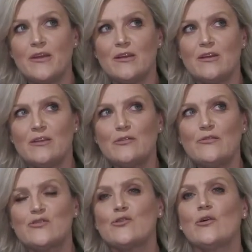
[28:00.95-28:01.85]
sort of
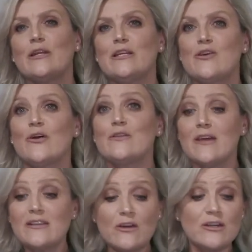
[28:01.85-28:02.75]
chocolatey tones,
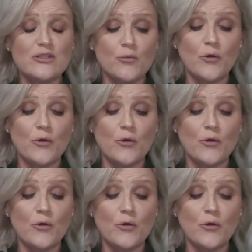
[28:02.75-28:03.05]
that's going to work